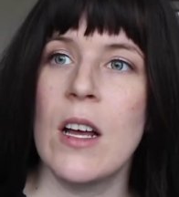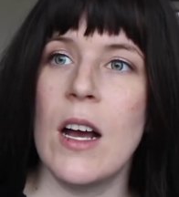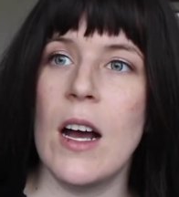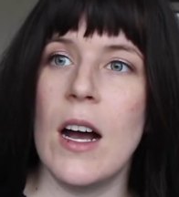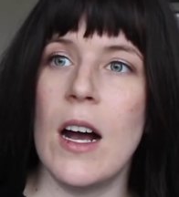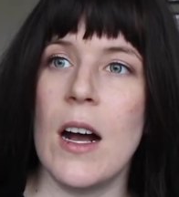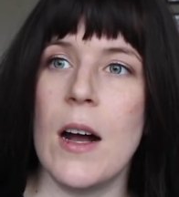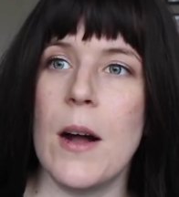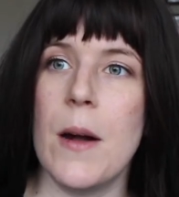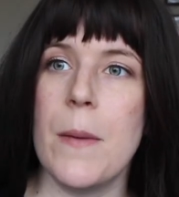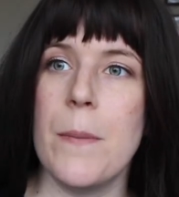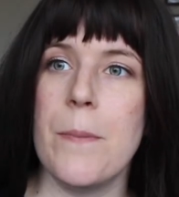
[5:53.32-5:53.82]

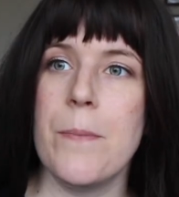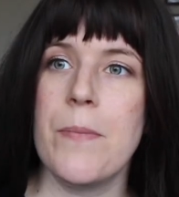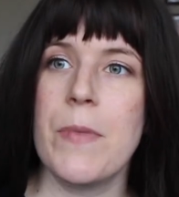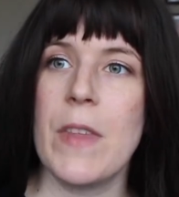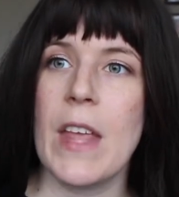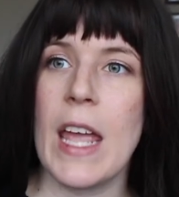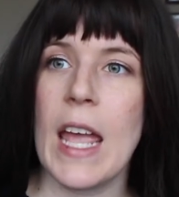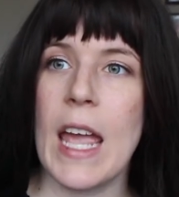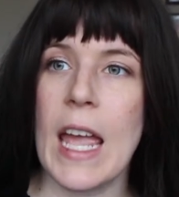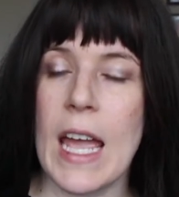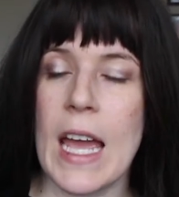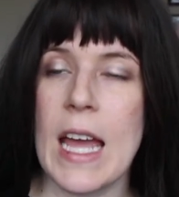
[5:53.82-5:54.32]

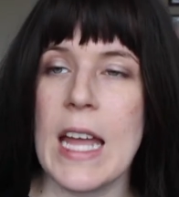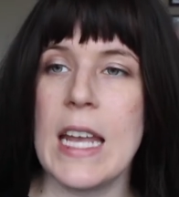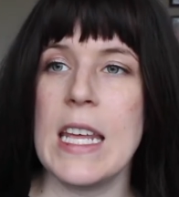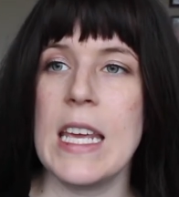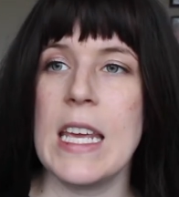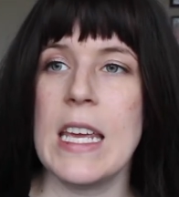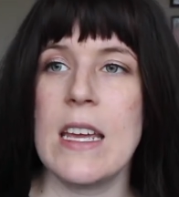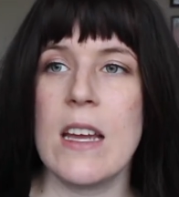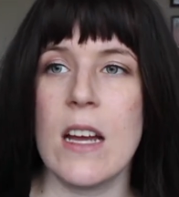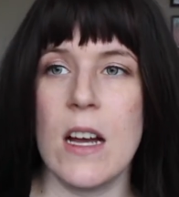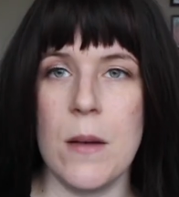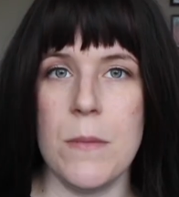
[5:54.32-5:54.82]

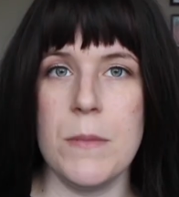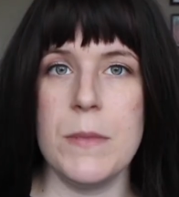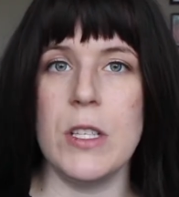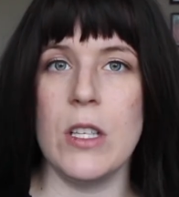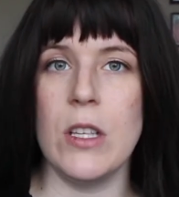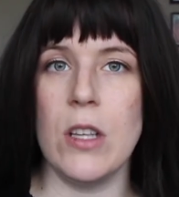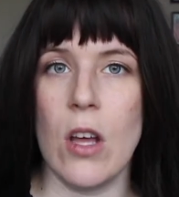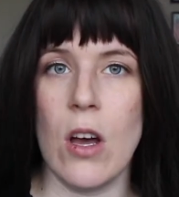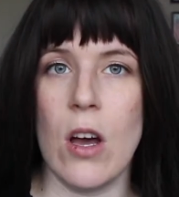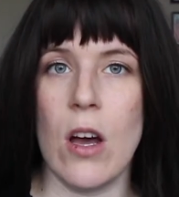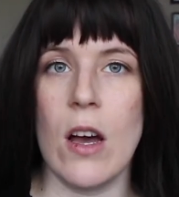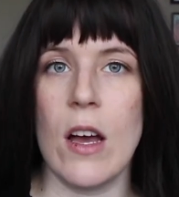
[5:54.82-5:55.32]
Annie comes
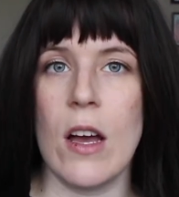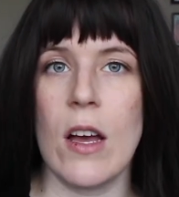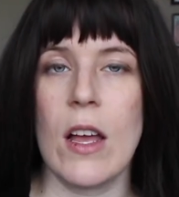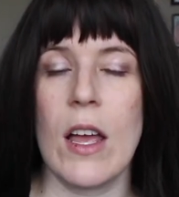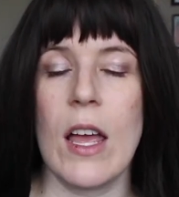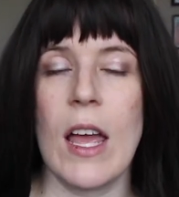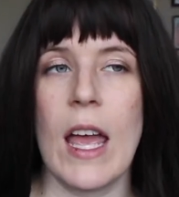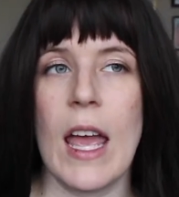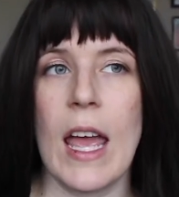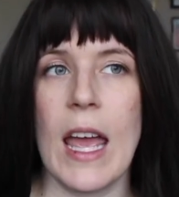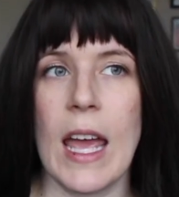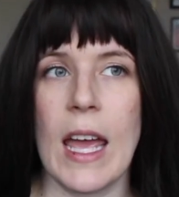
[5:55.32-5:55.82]

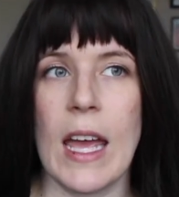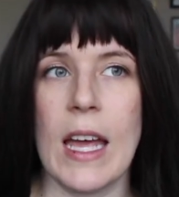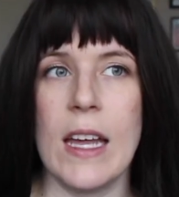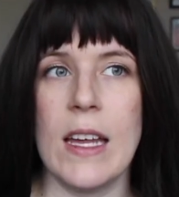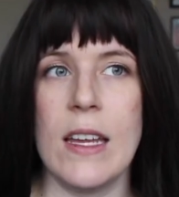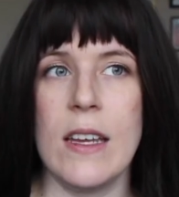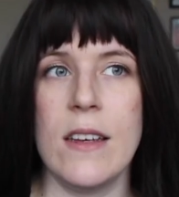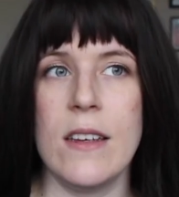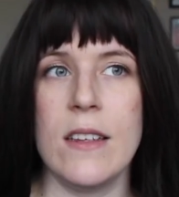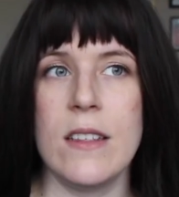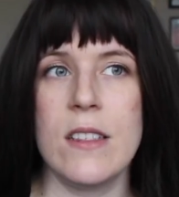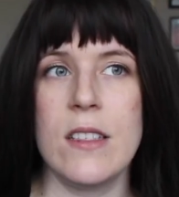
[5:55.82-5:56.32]
along
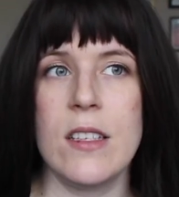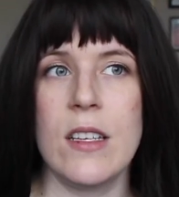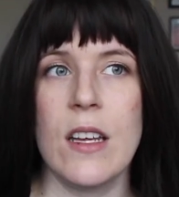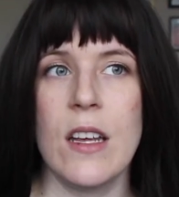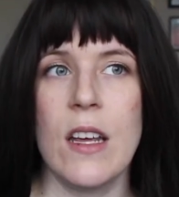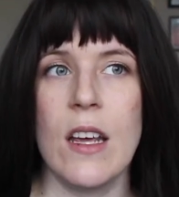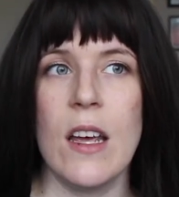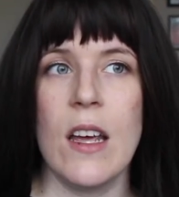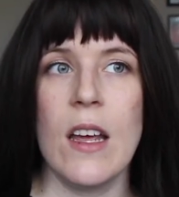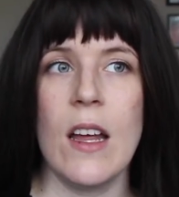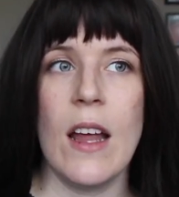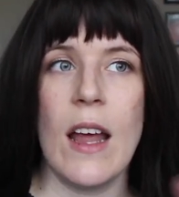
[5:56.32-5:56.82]
and
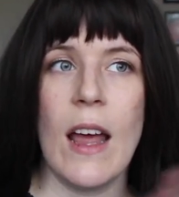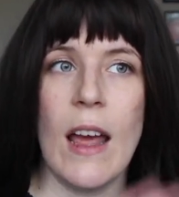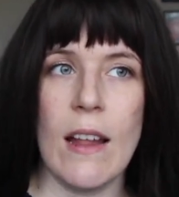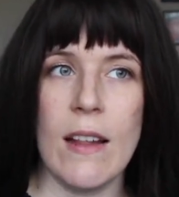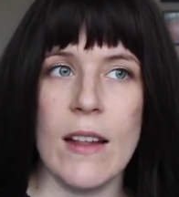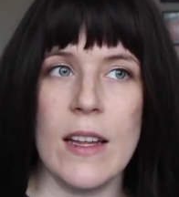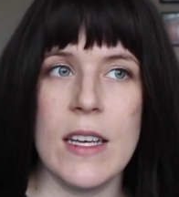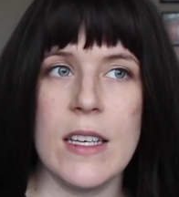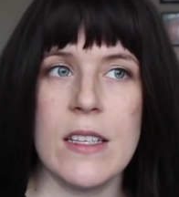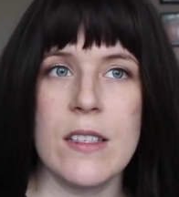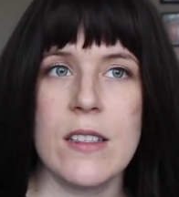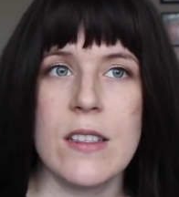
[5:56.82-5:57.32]

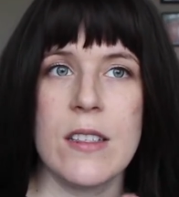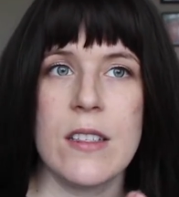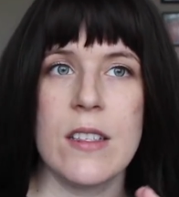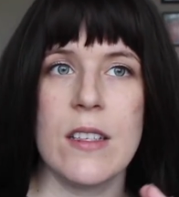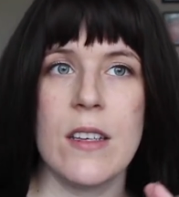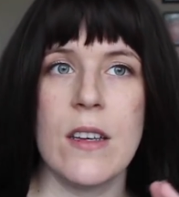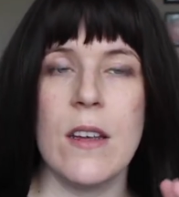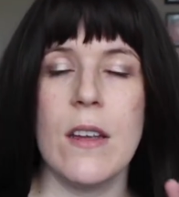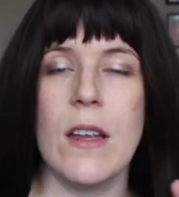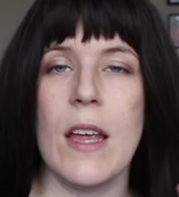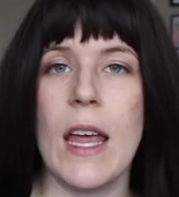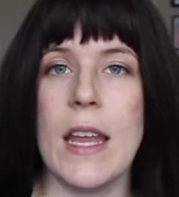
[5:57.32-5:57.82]

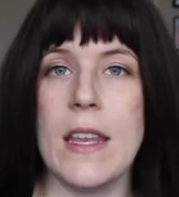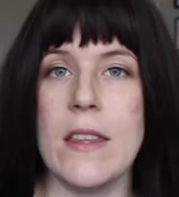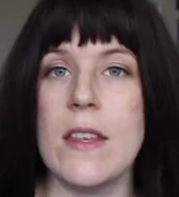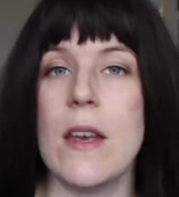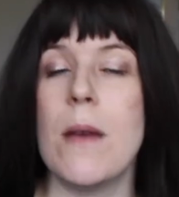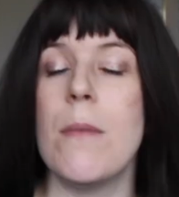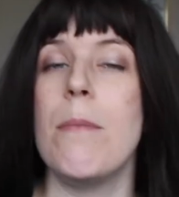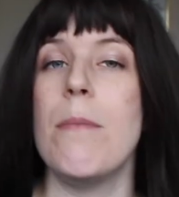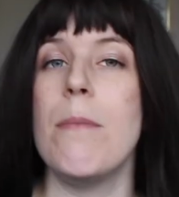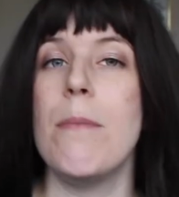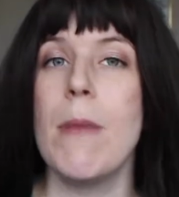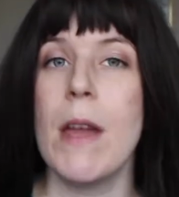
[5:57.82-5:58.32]
Ellis ends
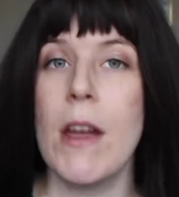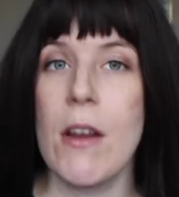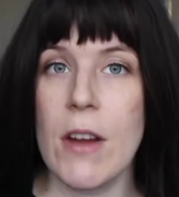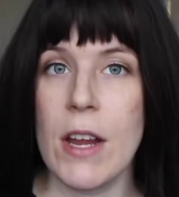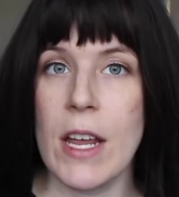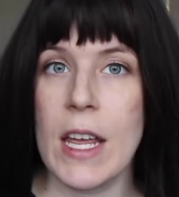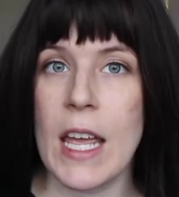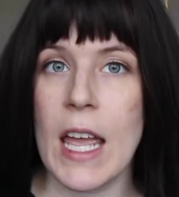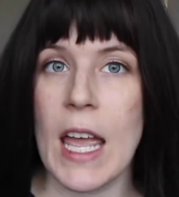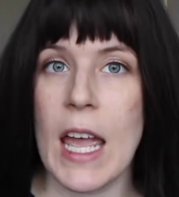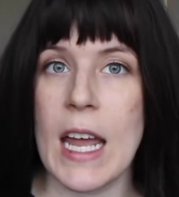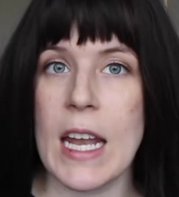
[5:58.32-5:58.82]
up
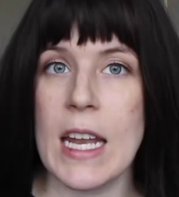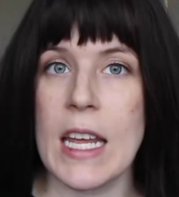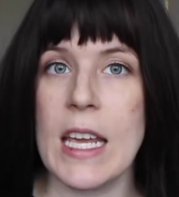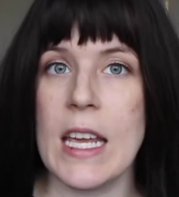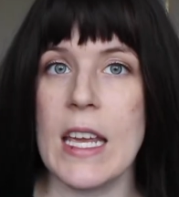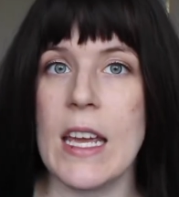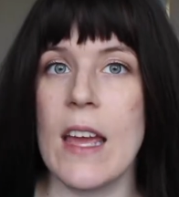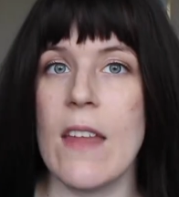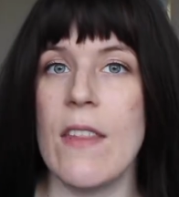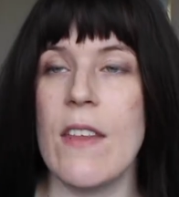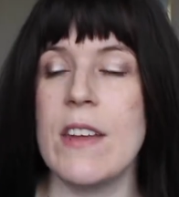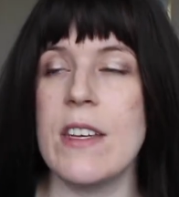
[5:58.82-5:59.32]
marrying
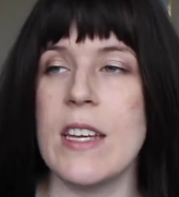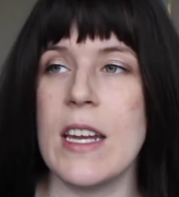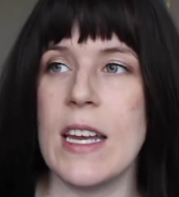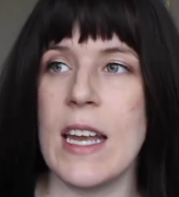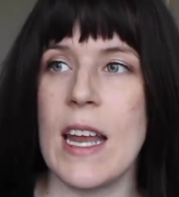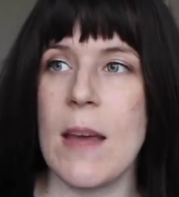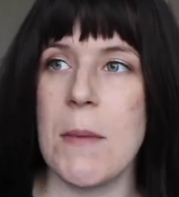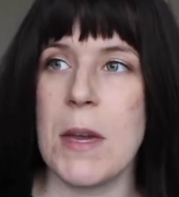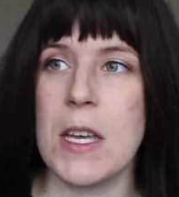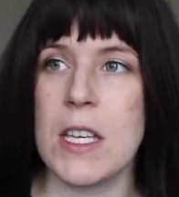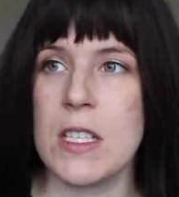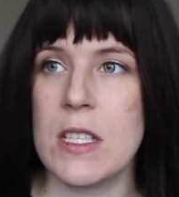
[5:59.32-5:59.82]
Annie, and the
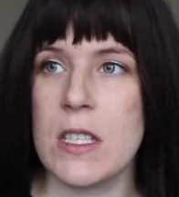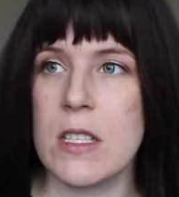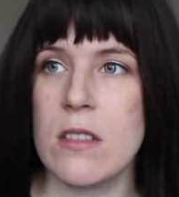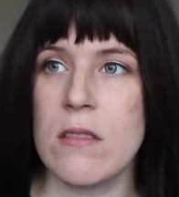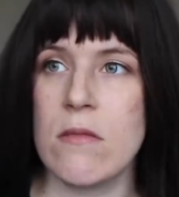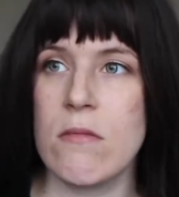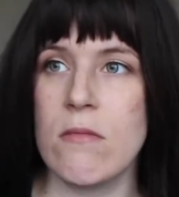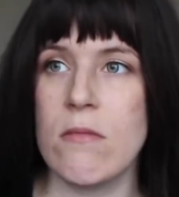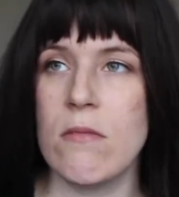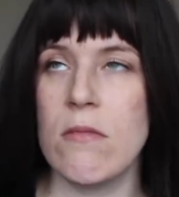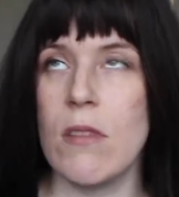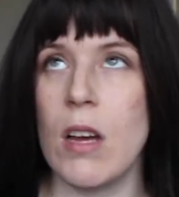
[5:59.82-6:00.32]
dynamics
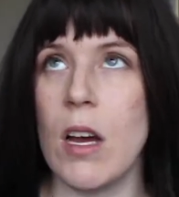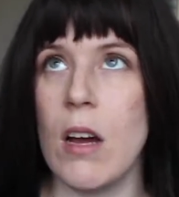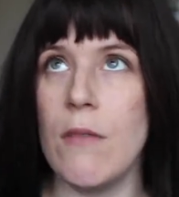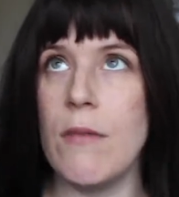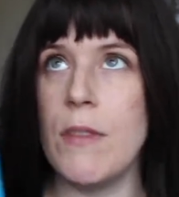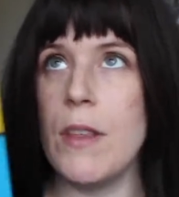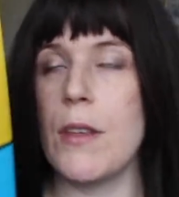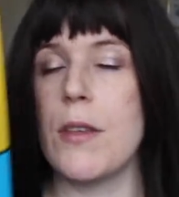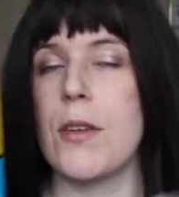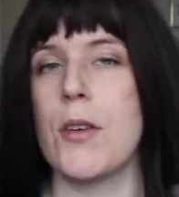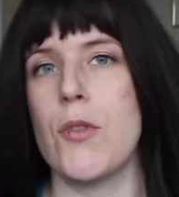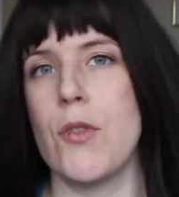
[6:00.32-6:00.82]
of
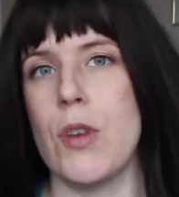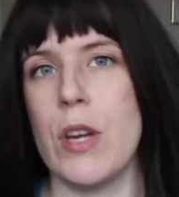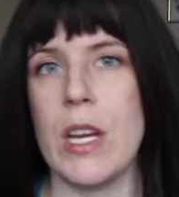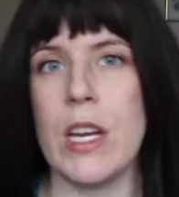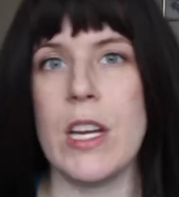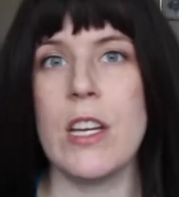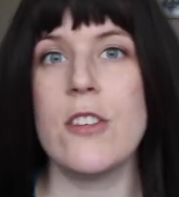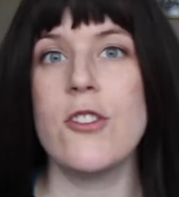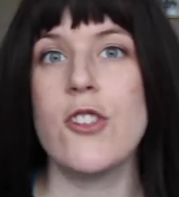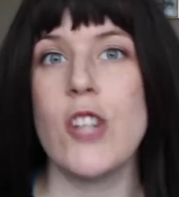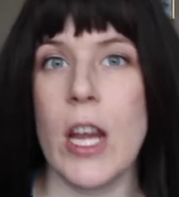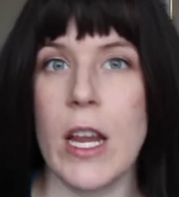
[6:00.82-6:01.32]
the
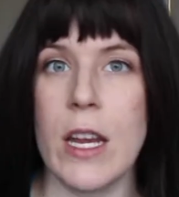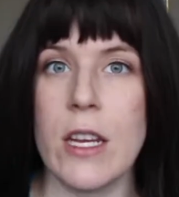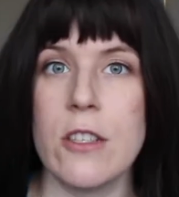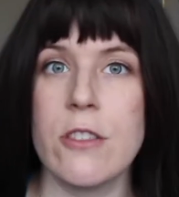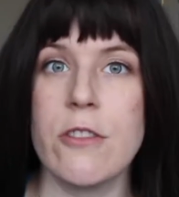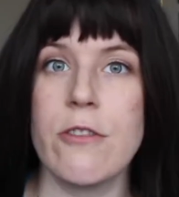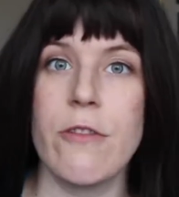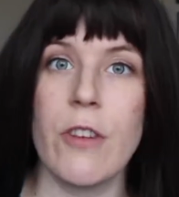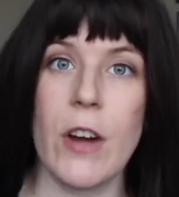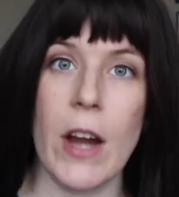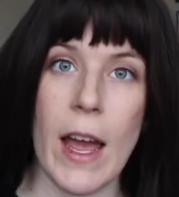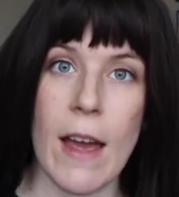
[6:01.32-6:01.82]
three
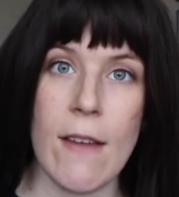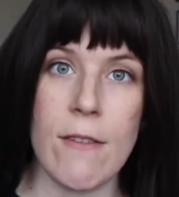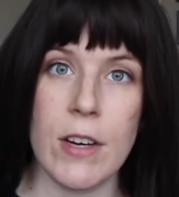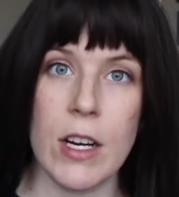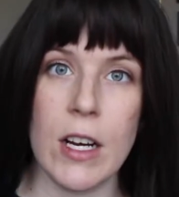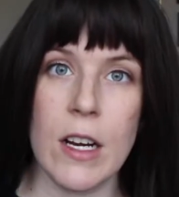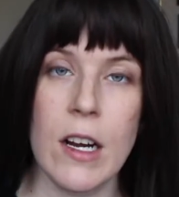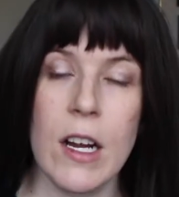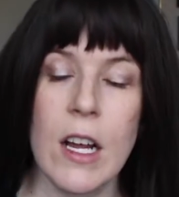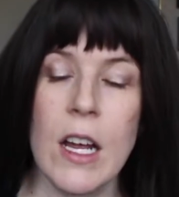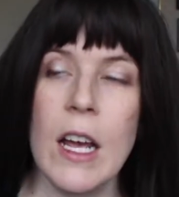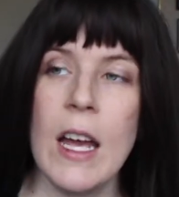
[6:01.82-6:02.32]
change
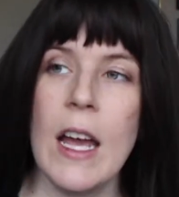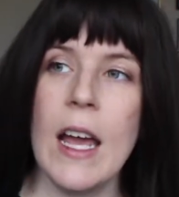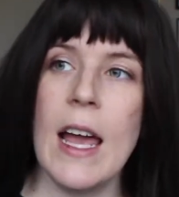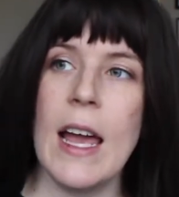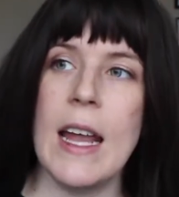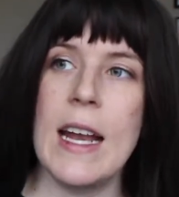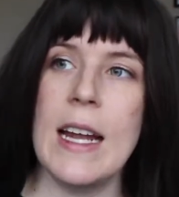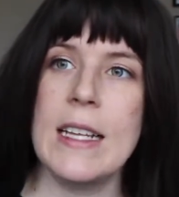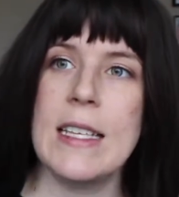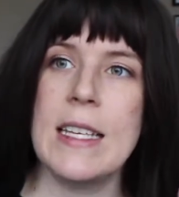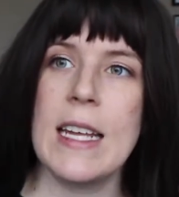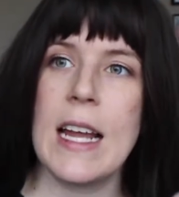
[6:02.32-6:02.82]
forever.
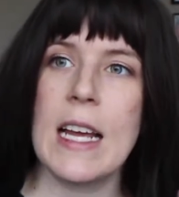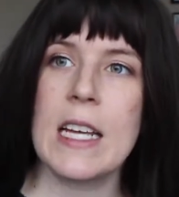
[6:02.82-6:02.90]
And it's an